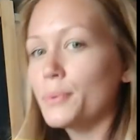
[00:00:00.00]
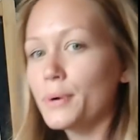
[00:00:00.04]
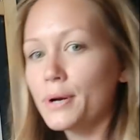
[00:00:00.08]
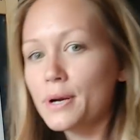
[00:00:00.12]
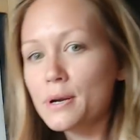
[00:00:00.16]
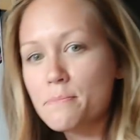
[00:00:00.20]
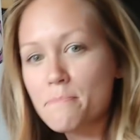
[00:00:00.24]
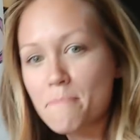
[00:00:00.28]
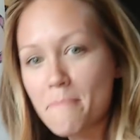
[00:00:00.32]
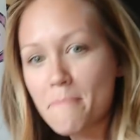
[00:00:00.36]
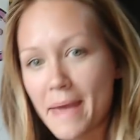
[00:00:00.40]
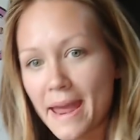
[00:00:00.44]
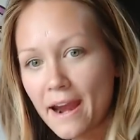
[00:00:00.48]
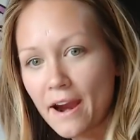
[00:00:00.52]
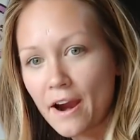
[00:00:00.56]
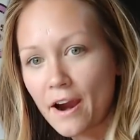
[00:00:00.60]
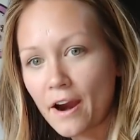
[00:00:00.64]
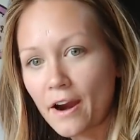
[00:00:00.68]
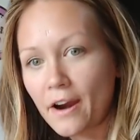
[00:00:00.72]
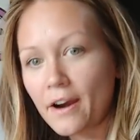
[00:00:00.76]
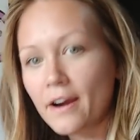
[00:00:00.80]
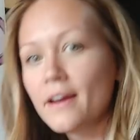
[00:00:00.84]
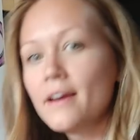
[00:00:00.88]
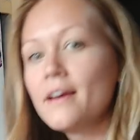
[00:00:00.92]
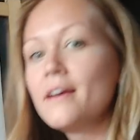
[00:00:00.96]
the word
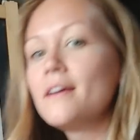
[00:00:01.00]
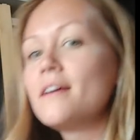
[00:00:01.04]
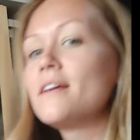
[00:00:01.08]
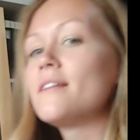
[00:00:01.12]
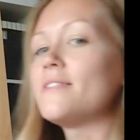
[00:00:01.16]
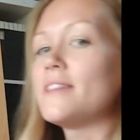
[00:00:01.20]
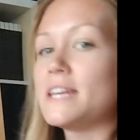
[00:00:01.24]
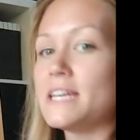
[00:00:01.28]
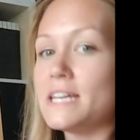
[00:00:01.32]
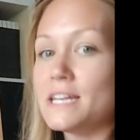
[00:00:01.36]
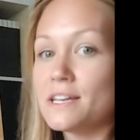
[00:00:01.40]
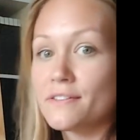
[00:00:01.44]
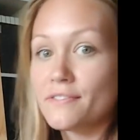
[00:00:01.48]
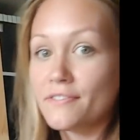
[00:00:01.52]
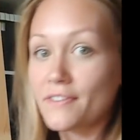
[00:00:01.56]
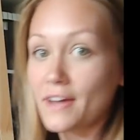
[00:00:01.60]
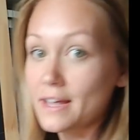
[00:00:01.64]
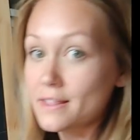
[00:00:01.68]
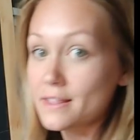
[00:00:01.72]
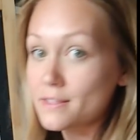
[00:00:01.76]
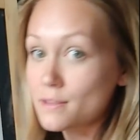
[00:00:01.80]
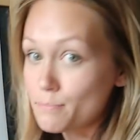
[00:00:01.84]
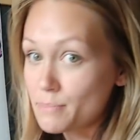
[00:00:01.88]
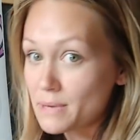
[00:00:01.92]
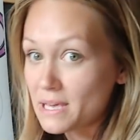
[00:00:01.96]
bear, they need to
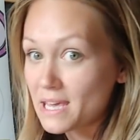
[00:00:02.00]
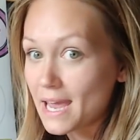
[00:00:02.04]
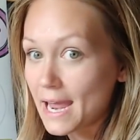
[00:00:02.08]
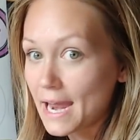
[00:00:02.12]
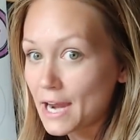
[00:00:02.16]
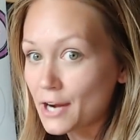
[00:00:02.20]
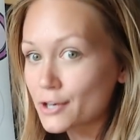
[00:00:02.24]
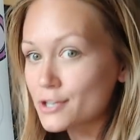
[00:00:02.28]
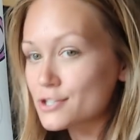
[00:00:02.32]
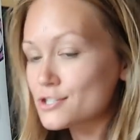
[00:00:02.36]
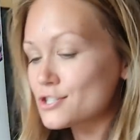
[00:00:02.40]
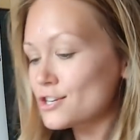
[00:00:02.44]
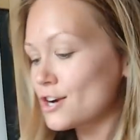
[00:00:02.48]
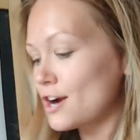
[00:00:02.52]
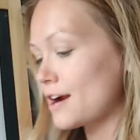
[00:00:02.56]
find the B anchor